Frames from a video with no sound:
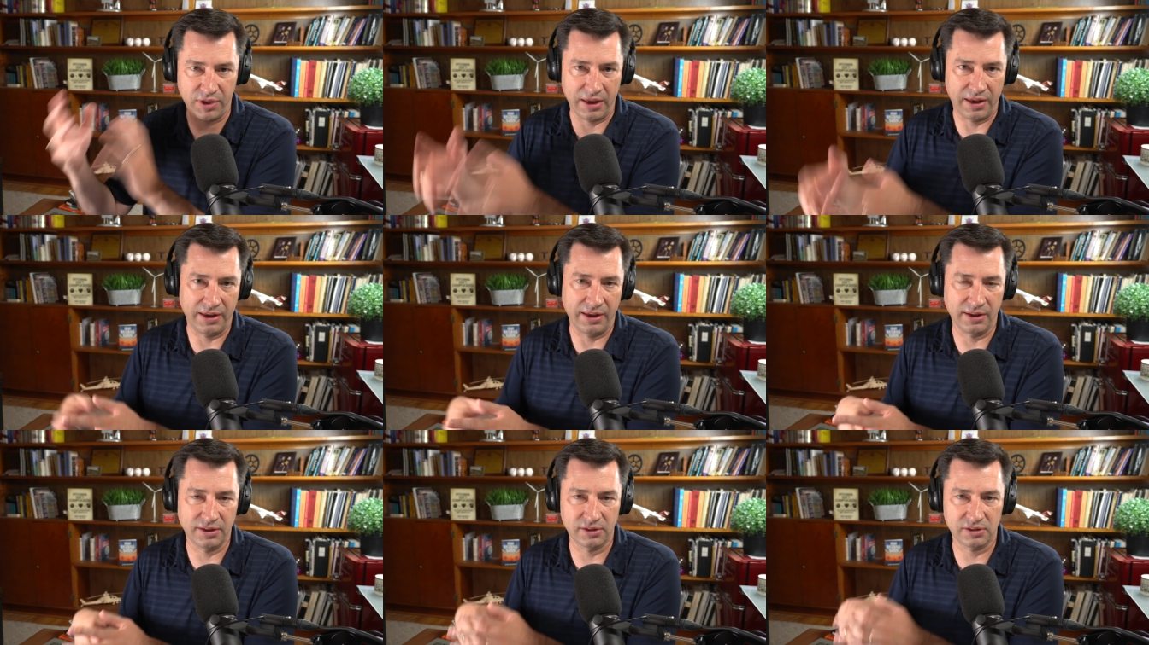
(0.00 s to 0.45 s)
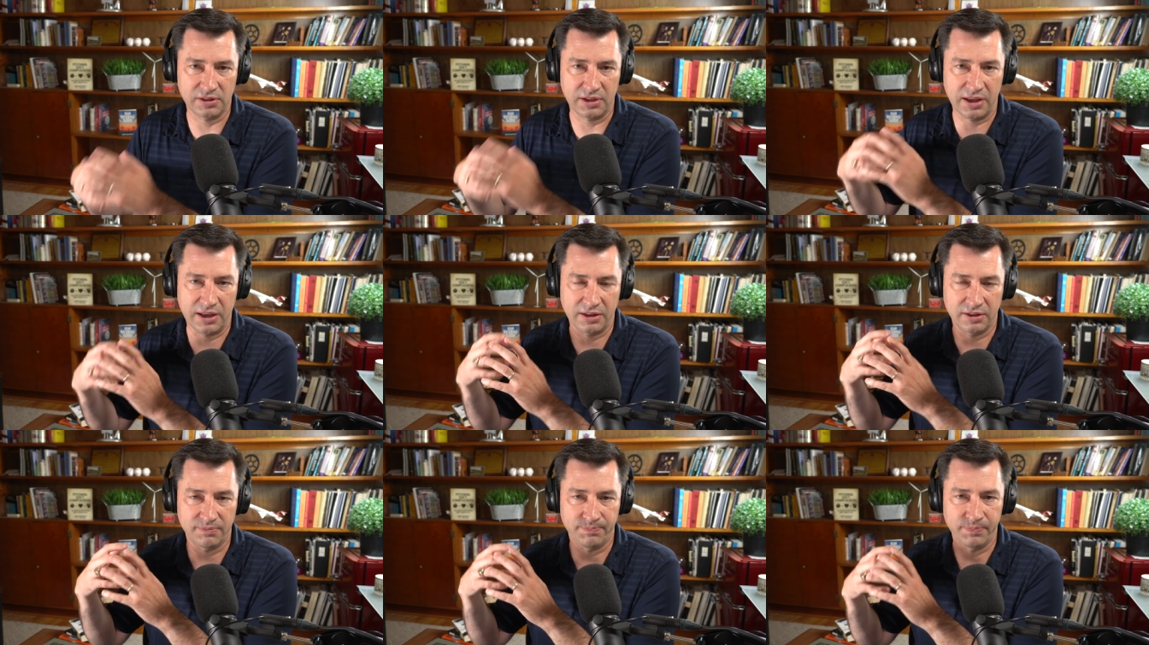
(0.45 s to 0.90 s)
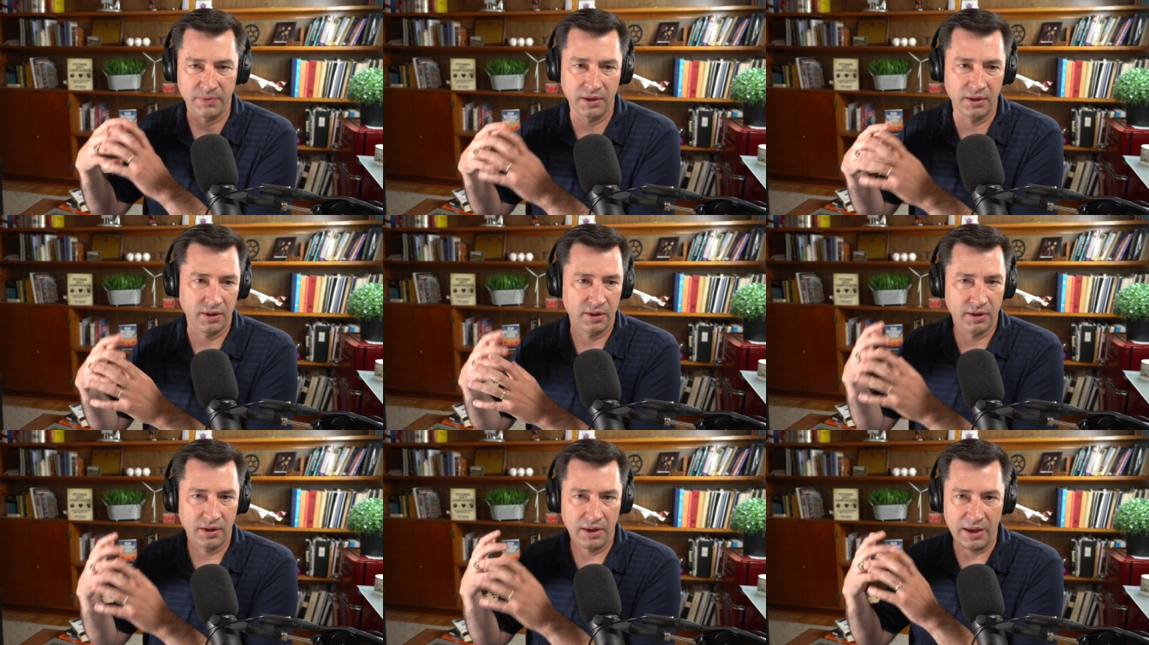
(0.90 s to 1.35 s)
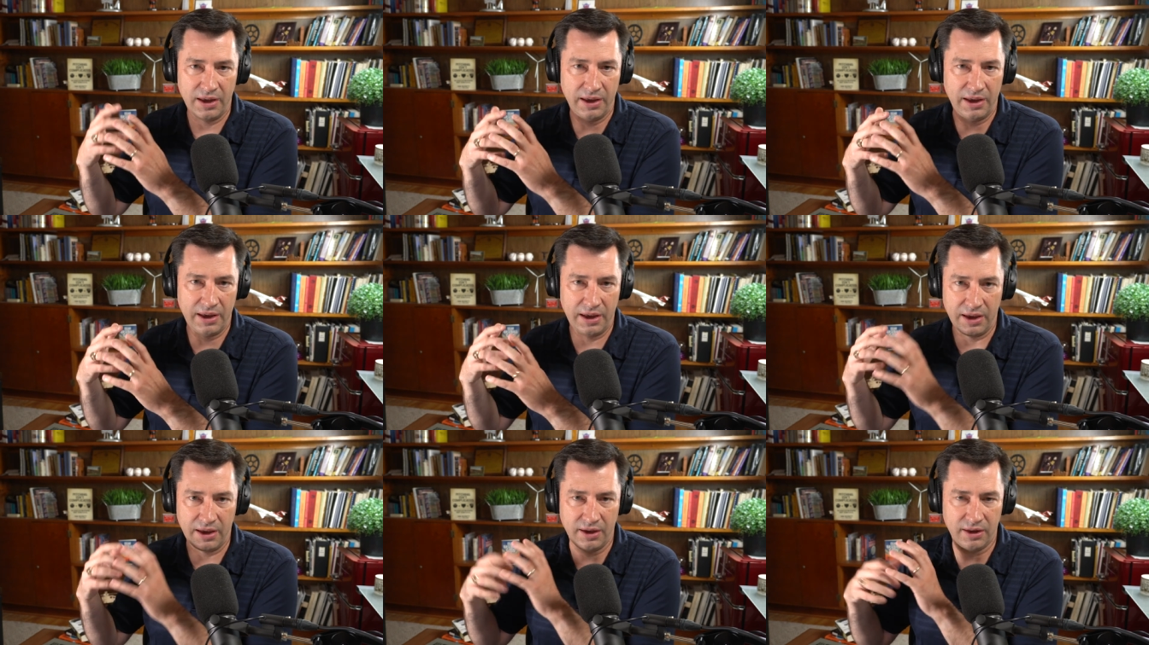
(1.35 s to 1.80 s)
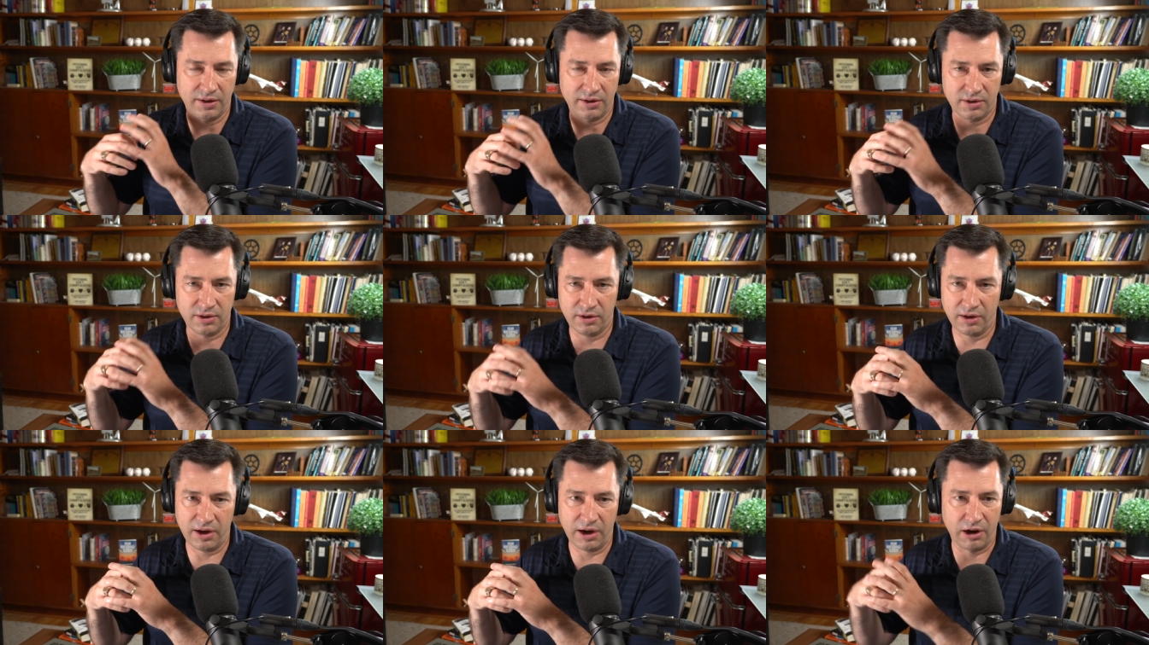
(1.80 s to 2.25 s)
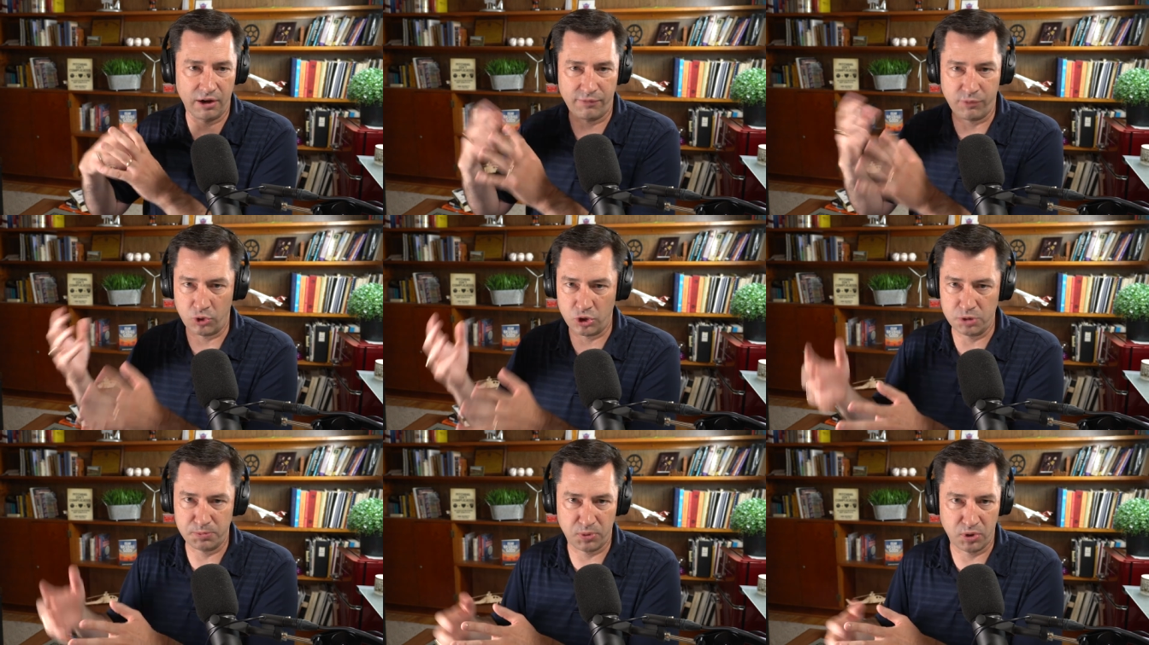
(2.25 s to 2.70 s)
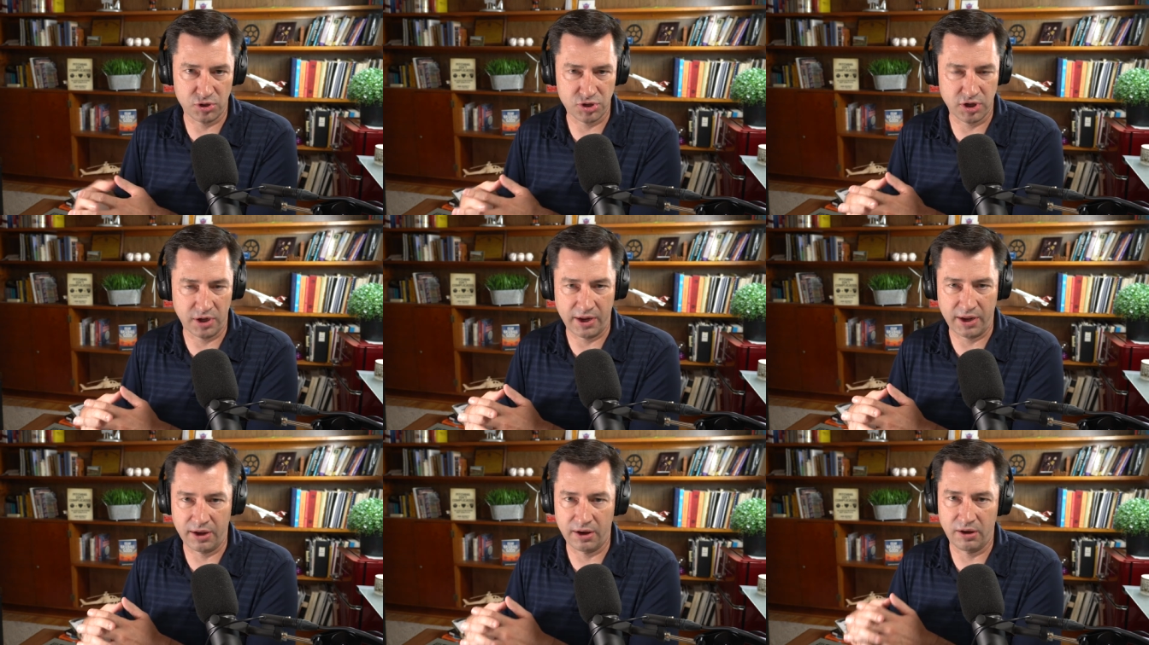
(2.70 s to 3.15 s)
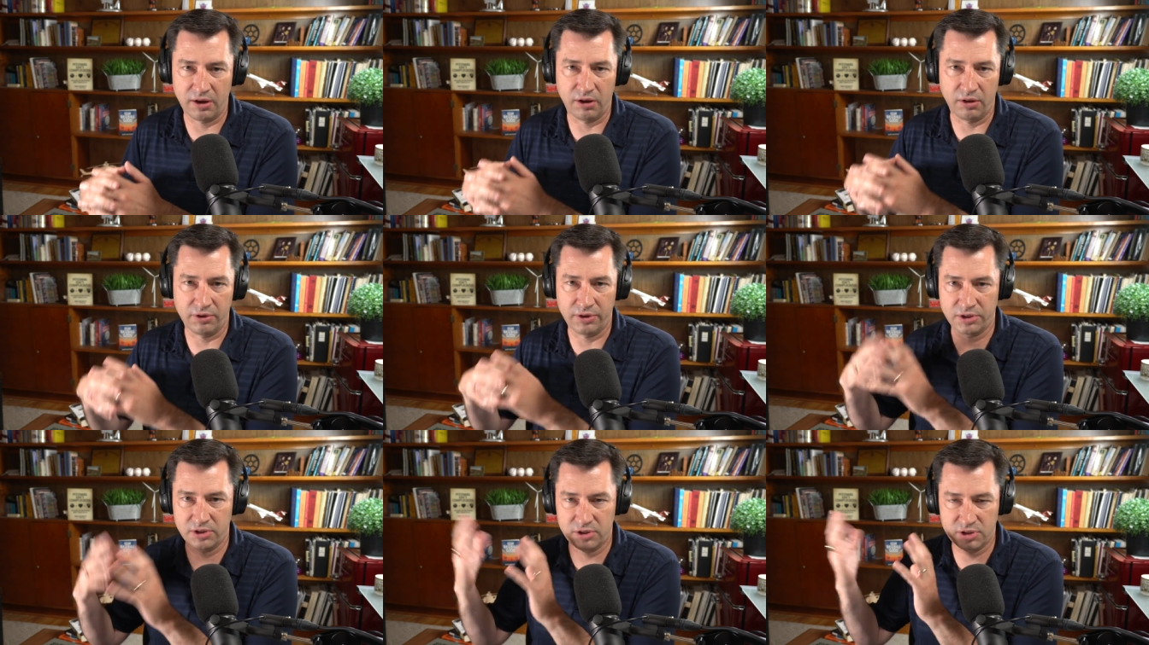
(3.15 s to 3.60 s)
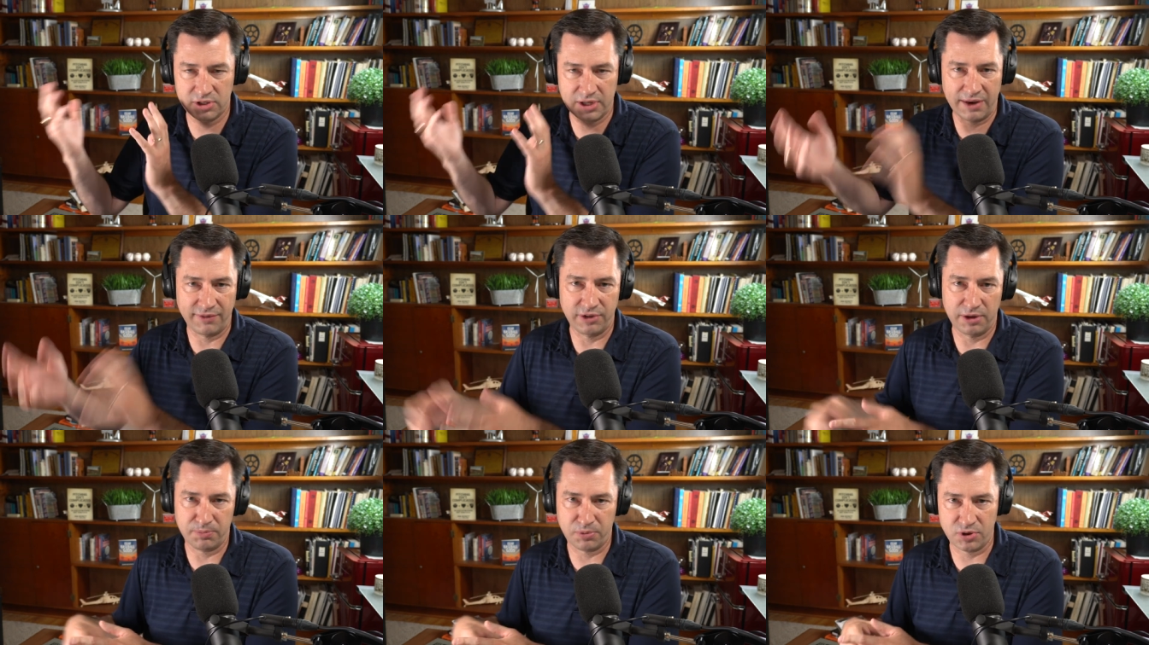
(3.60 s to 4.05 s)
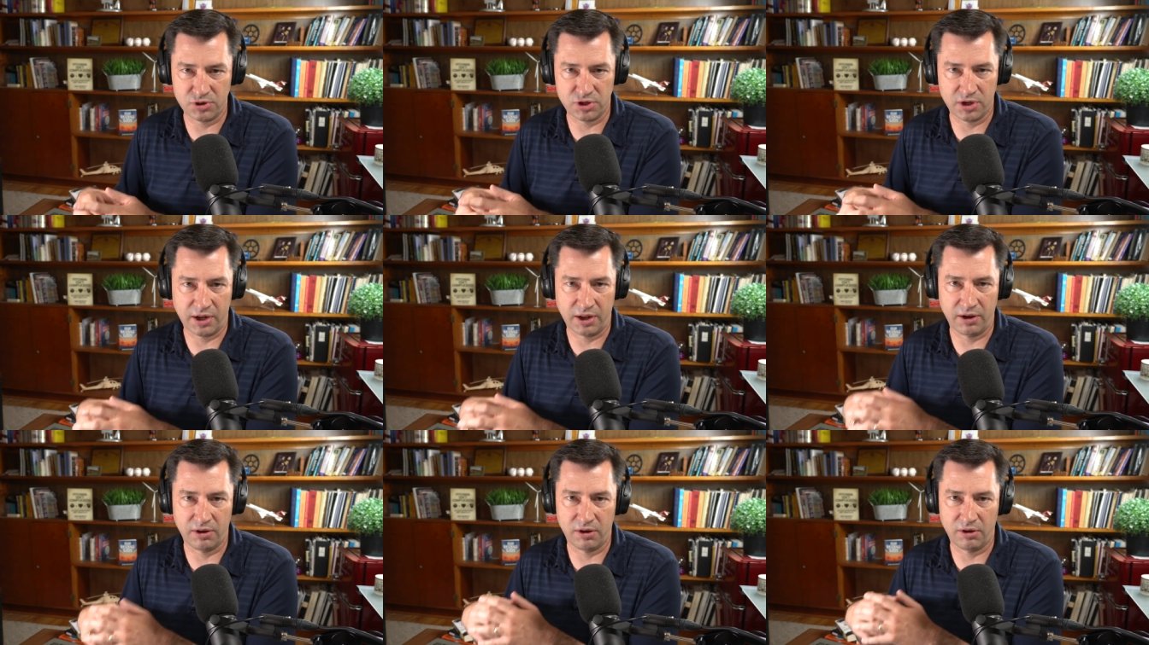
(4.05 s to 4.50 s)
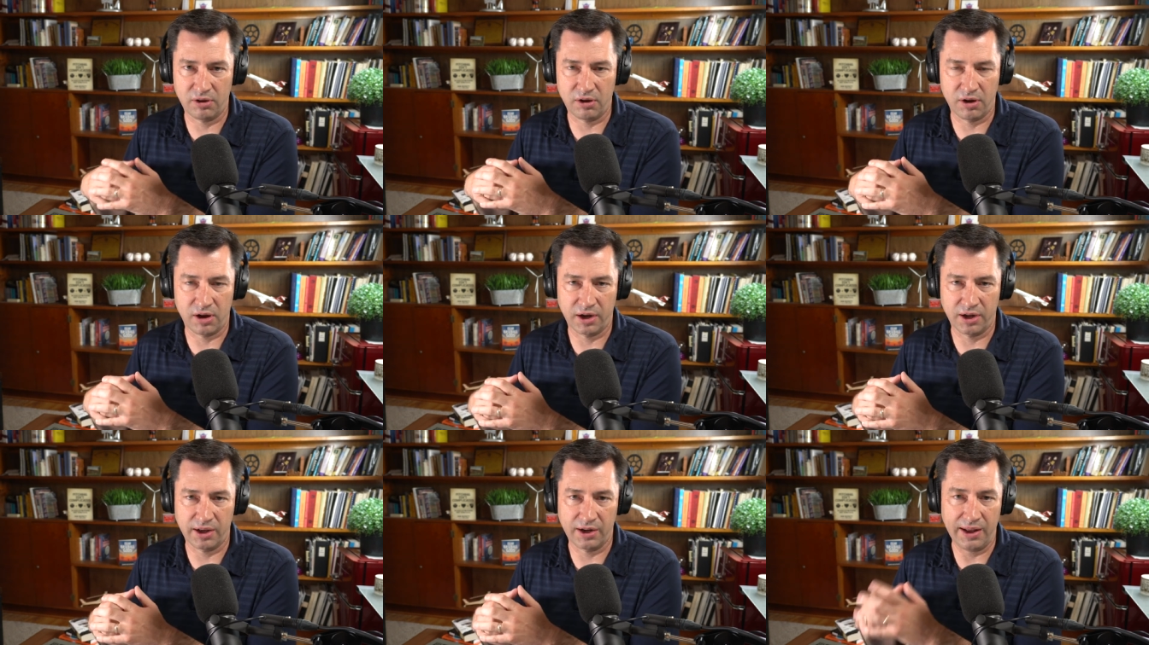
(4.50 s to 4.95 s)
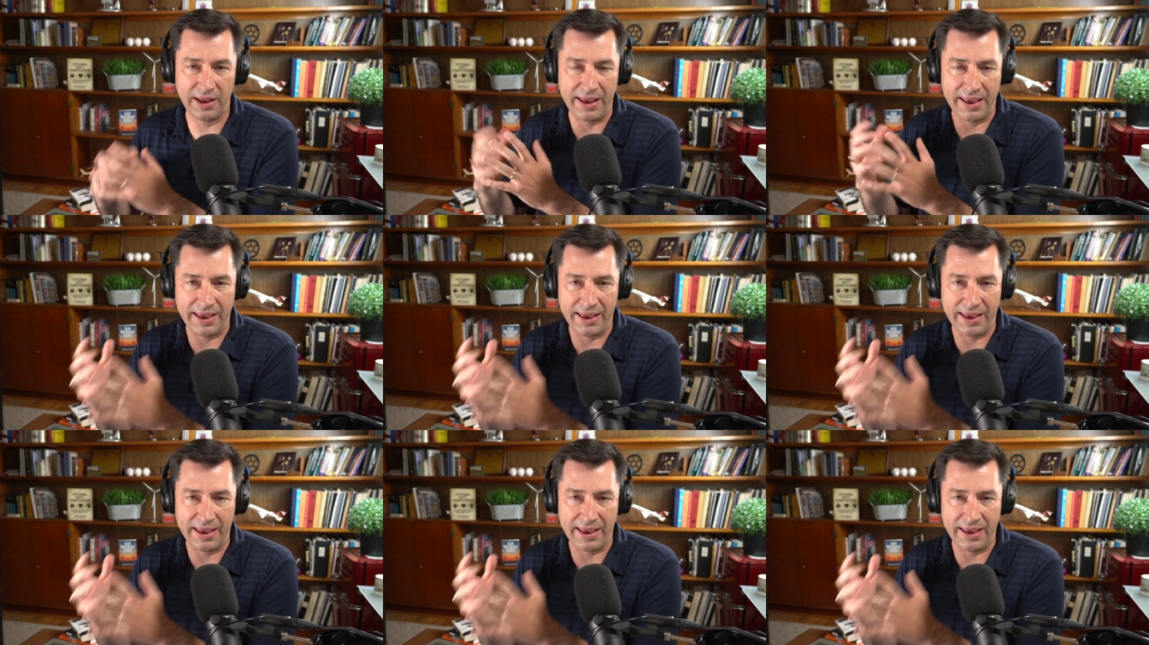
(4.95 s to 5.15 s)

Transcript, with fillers: things and and Air Force personnel and safety personnel on it,